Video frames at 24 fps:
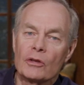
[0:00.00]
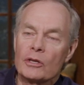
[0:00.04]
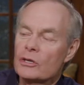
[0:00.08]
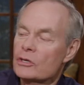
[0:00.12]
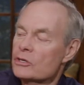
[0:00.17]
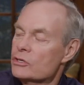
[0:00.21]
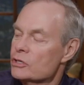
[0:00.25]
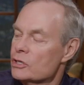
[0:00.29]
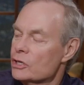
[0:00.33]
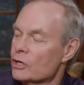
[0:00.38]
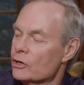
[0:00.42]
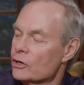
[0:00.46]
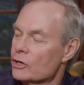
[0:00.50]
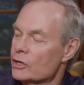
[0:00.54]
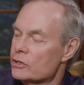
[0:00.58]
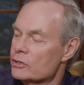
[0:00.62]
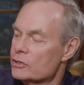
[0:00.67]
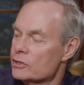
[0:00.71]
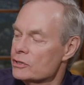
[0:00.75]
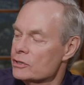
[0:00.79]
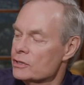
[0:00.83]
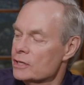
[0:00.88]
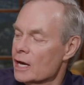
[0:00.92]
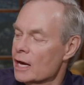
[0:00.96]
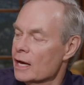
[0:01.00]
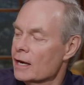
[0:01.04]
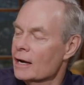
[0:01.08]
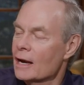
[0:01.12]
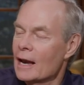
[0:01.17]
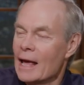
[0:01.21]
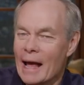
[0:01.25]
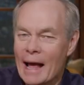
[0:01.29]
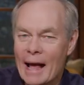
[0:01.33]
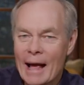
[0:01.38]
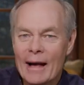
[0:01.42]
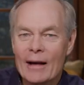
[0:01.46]
this series
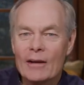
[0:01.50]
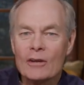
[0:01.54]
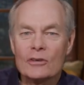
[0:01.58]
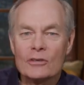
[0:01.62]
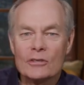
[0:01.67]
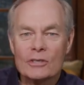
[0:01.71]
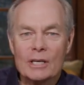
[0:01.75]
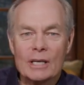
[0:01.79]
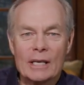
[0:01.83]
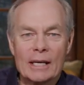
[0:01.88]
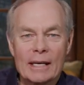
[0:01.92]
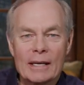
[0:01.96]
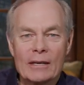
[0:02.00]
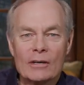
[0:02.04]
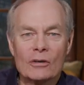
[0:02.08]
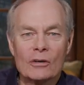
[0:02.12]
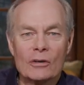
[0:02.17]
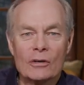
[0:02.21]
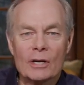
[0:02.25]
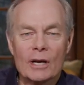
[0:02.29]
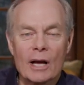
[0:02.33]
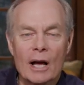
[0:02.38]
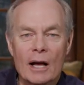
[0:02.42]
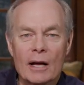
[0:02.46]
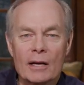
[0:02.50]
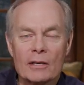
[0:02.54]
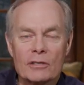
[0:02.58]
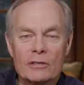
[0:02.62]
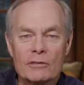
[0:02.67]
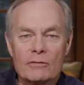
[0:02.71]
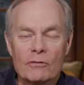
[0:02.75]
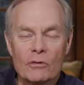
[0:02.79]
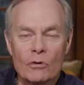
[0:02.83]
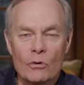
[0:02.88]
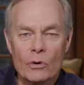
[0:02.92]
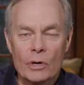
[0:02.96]
entitled How to Hear God's
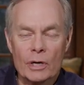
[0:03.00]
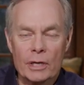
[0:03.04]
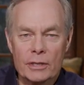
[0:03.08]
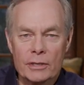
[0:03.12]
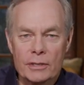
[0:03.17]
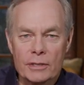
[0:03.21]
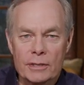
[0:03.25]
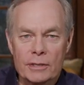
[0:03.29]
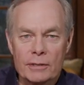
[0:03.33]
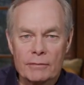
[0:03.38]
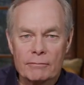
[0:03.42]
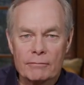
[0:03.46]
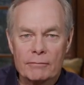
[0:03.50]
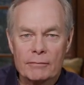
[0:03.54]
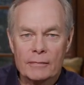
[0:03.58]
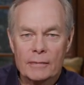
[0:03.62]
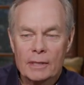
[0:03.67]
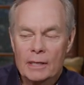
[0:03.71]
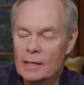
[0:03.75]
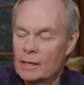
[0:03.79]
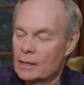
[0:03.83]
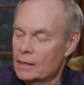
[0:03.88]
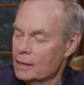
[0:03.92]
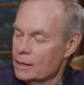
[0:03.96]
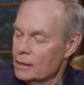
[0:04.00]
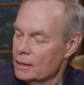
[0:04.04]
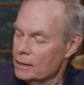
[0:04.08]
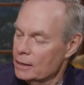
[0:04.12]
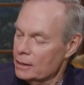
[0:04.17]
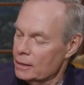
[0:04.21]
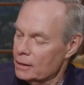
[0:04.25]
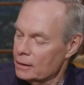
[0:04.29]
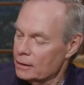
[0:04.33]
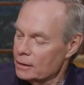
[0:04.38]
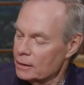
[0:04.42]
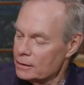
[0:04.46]
Voice.
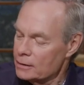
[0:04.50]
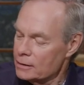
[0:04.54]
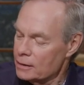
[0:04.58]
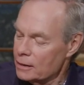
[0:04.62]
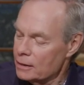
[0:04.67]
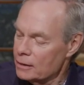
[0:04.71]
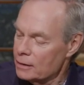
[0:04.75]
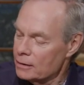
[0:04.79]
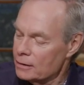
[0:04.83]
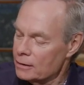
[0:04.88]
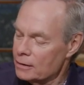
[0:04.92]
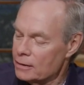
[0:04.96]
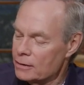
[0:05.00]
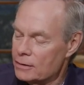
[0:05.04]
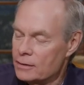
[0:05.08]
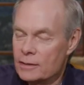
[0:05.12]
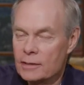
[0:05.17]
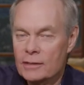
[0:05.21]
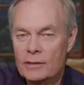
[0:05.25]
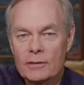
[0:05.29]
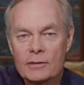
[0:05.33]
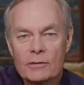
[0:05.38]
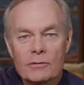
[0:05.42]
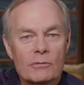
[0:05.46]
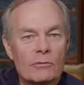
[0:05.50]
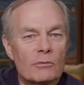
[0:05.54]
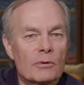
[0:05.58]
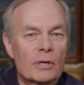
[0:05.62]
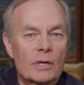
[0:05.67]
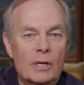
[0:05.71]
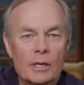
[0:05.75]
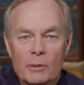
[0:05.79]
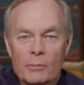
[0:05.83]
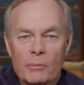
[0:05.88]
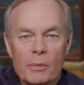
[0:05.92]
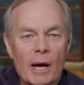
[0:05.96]
And I tell you, this is
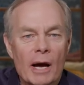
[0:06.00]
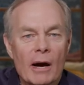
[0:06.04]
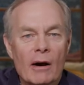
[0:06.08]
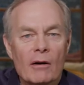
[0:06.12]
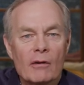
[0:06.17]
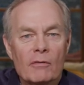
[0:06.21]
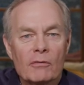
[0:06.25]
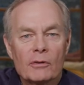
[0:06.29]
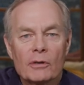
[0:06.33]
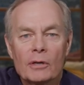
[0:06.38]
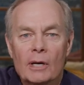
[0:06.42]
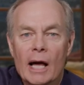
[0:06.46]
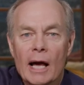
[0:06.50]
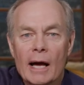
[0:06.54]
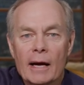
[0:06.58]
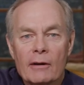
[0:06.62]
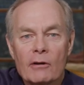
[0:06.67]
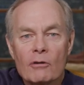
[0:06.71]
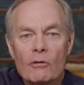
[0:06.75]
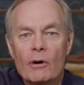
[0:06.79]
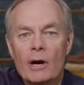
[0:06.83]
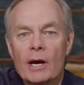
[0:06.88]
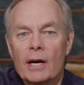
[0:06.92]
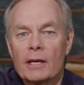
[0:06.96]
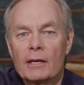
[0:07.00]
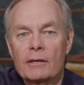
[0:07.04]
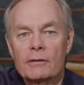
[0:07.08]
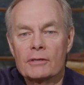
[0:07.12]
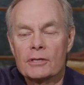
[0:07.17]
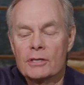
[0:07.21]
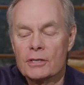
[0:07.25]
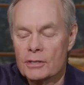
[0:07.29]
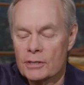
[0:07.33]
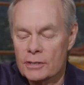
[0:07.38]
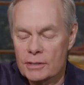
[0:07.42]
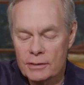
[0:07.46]
really powerful. I credit
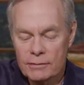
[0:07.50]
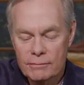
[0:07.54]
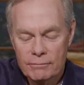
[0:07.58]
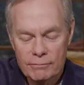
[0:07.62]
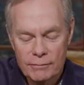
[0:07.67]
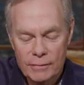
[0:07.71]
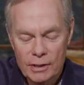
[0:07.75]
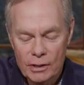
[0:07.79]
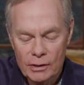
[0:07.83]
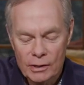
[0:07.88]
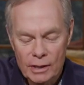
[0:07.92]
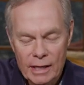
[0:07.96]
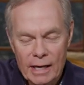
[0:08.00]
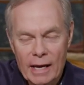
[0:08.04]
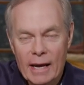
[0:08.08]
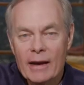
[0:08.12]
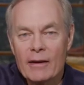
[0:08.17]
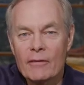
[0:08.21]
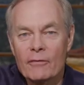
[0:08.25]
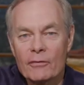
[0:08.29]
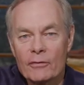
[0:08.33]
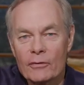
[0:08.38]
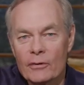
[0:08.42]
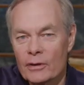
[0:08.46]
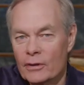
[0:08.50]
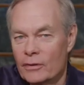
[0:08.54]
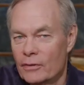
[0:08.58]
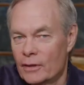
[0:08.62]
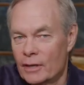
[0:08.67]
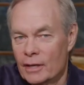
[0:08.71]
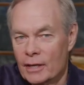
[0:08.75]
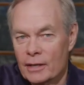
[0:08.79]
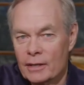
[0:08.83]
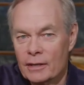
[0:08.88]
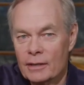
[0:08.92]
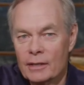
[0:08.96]
just nearly
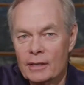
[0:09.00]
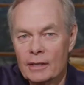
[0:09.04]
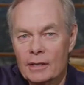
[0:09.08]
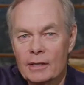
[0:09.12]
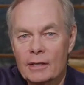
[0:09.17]
everything